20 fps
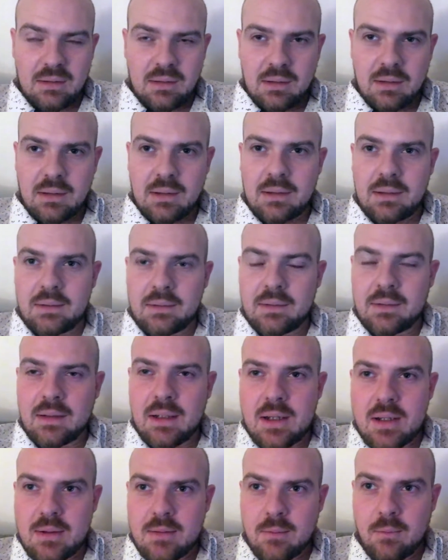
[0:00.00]
and
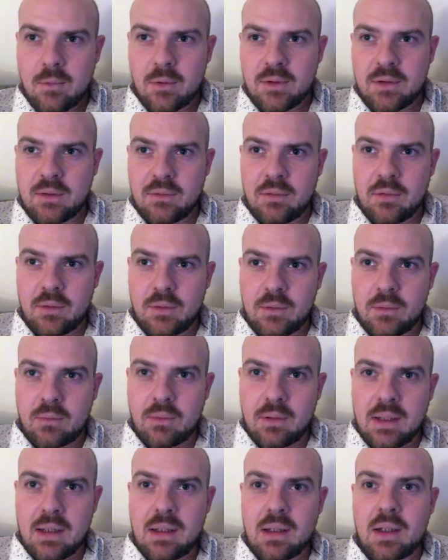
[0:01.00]
once I've used all
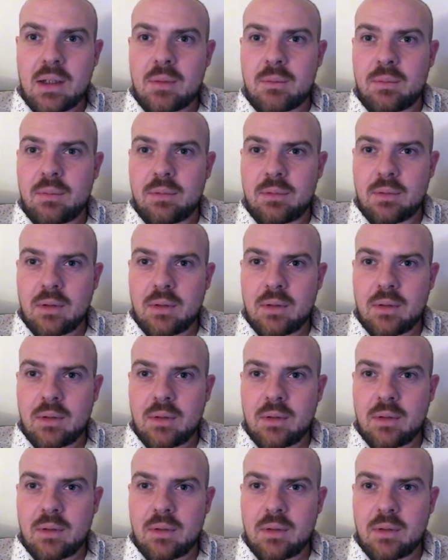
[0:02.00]
that up,